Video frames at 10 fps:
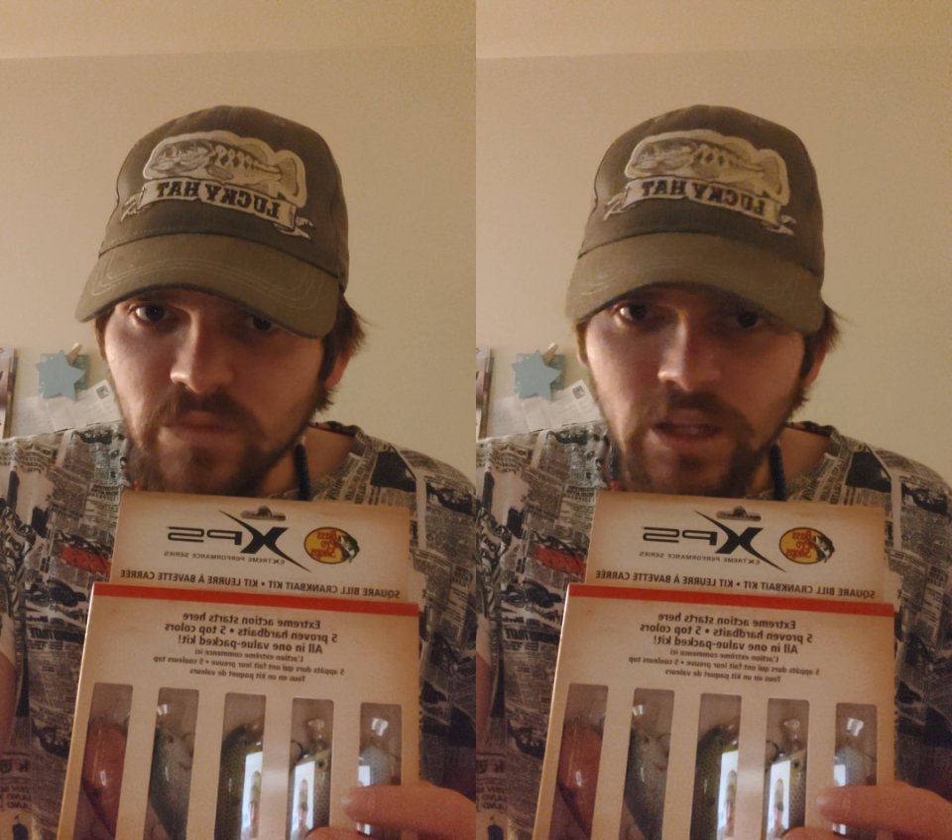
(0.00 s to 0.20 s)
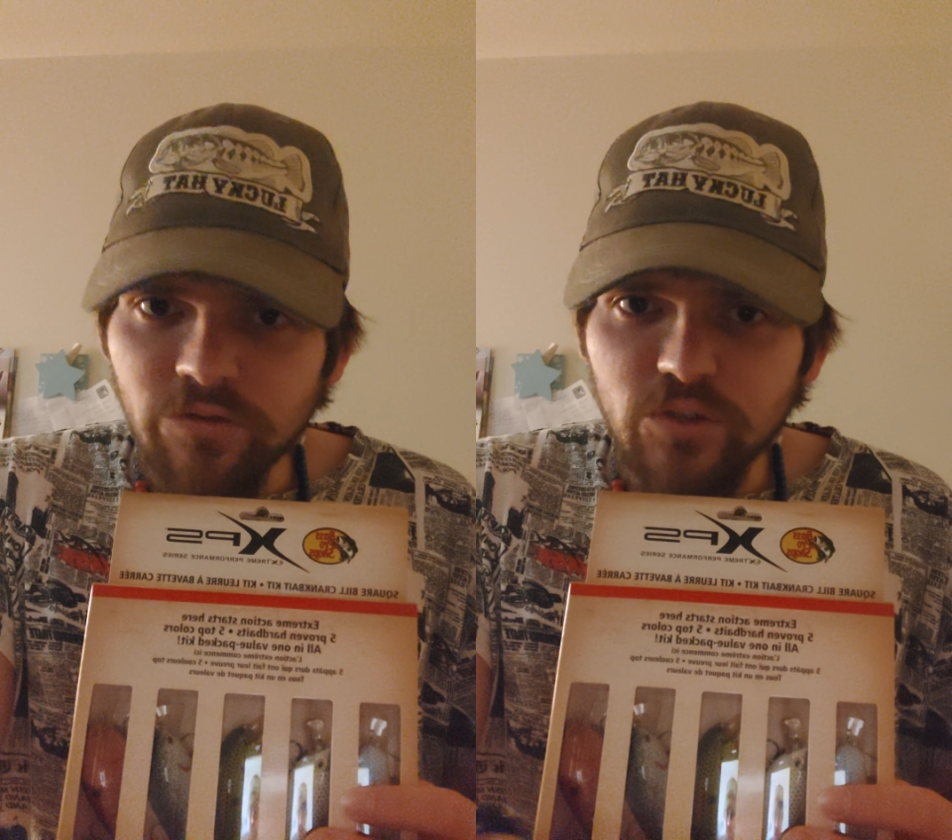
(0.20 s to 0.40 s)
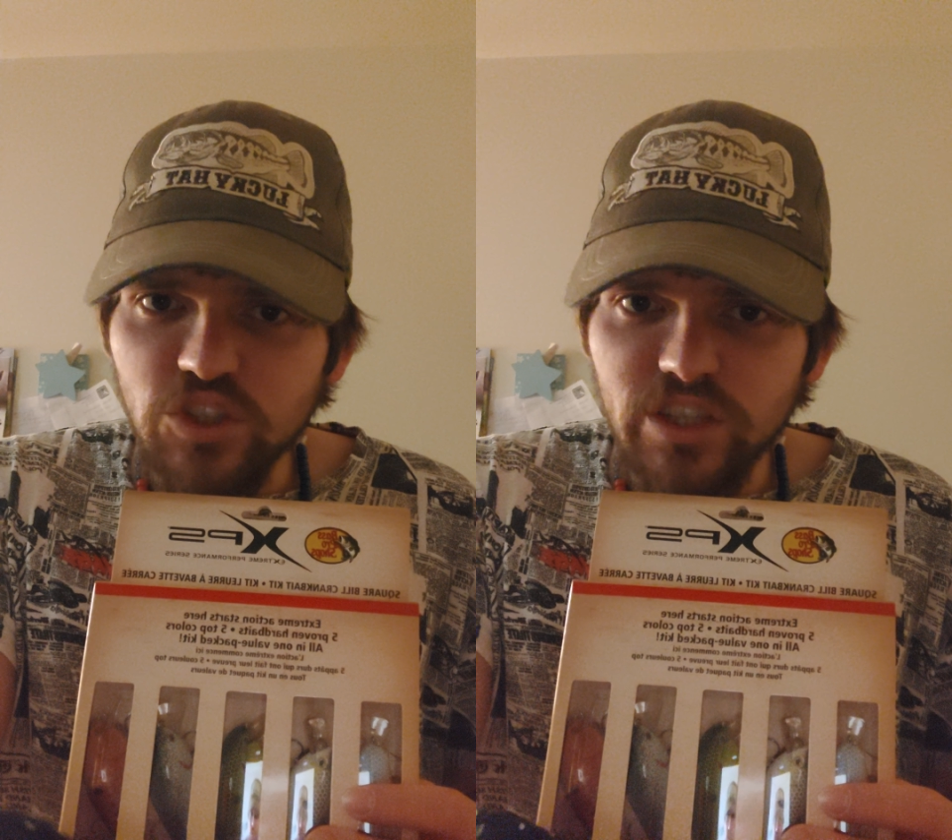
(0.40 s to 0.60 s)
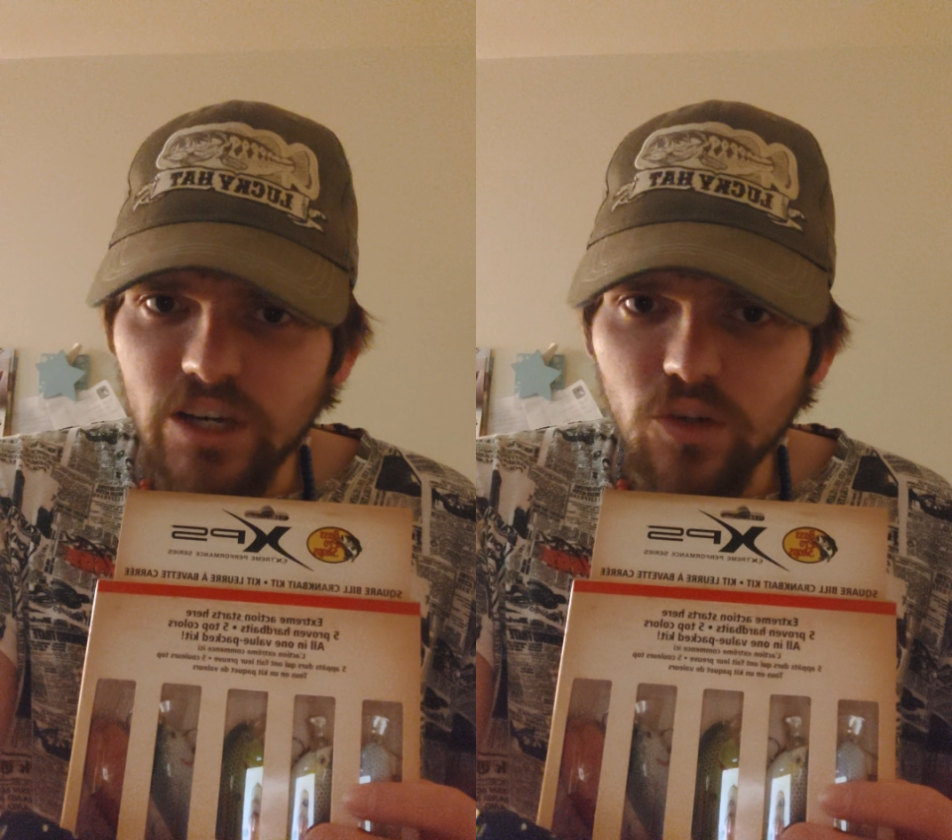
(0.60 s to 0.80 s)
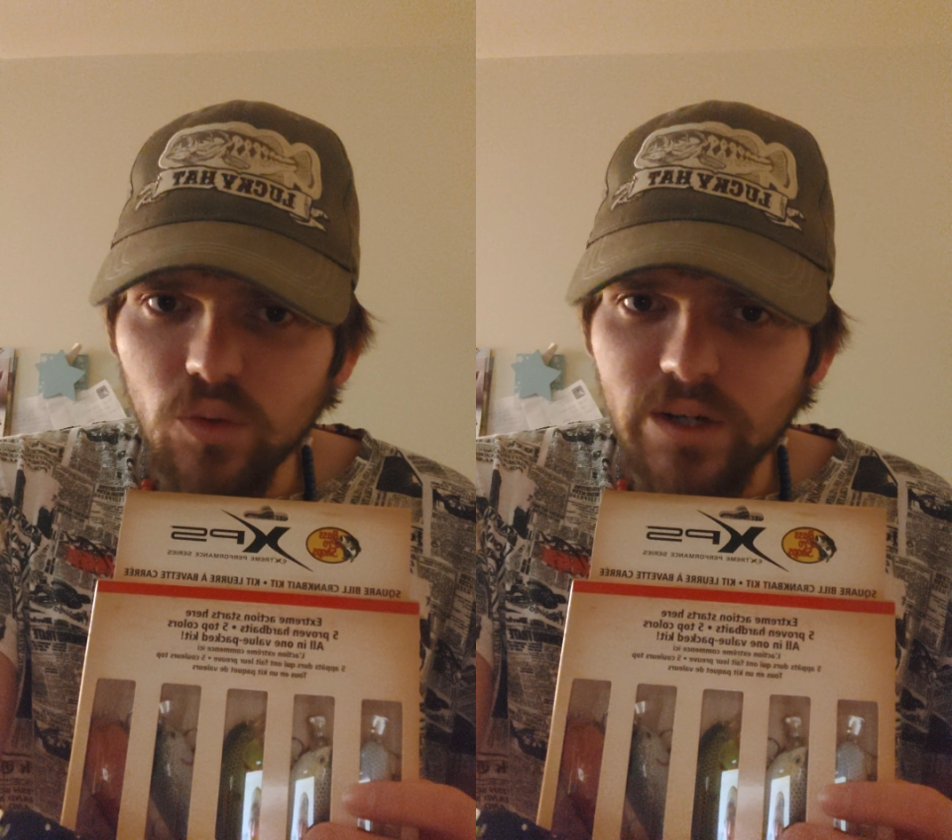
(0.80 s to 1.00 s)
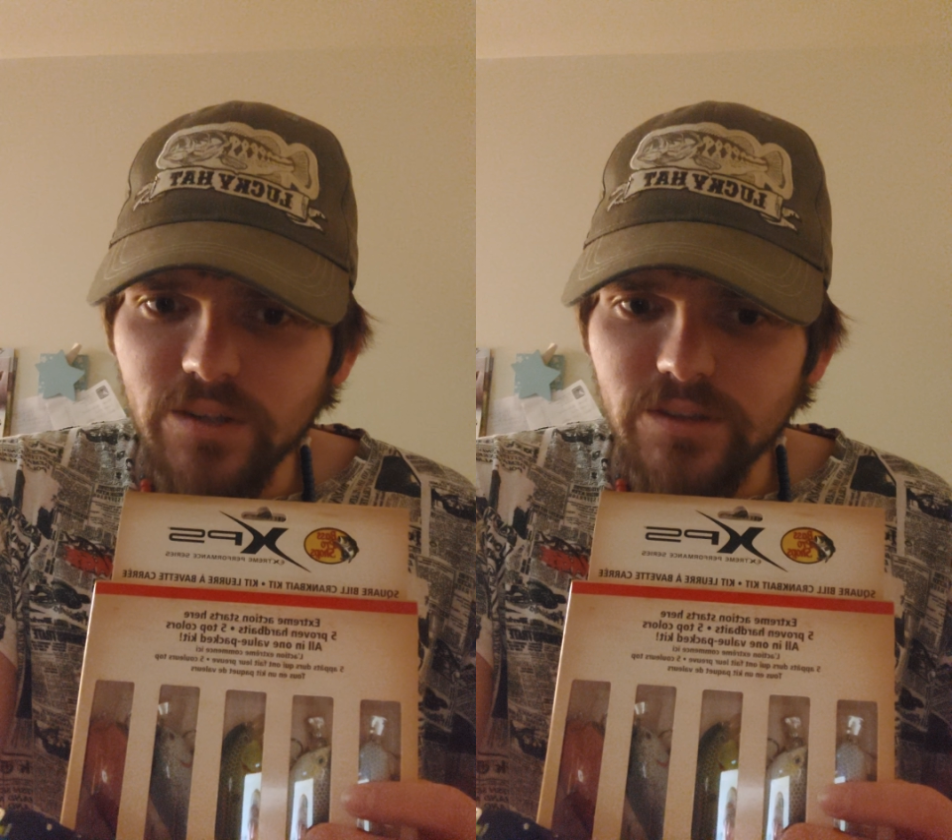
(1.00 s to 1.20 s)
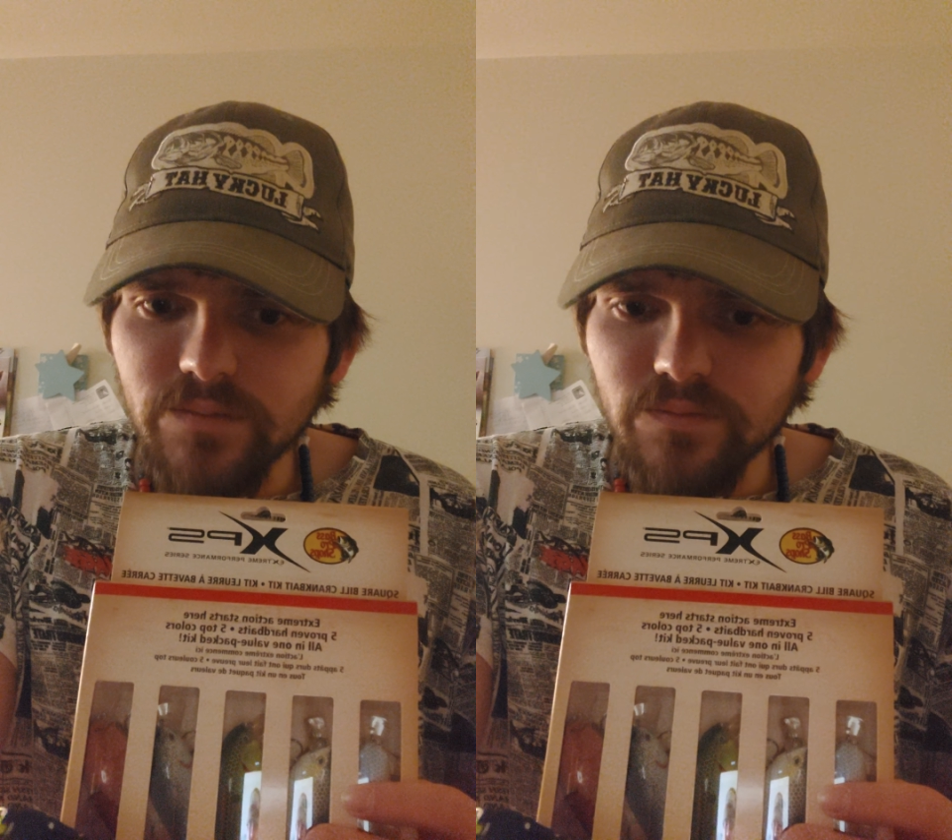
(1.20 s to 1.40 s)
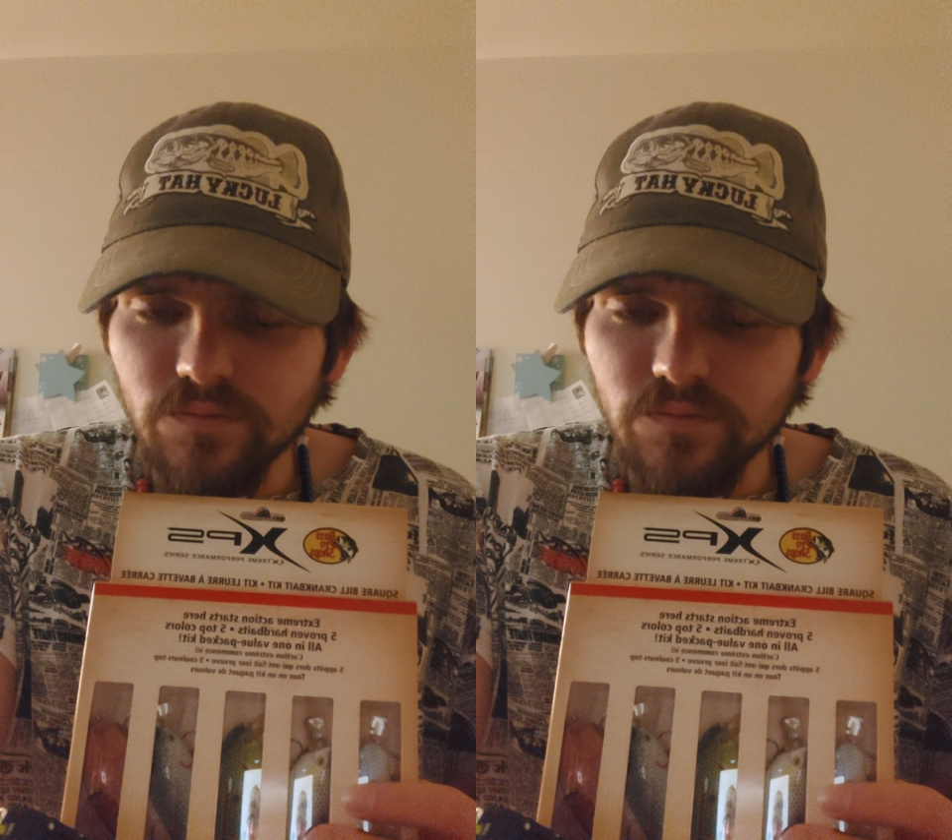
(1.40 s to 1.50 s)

not for shallow water.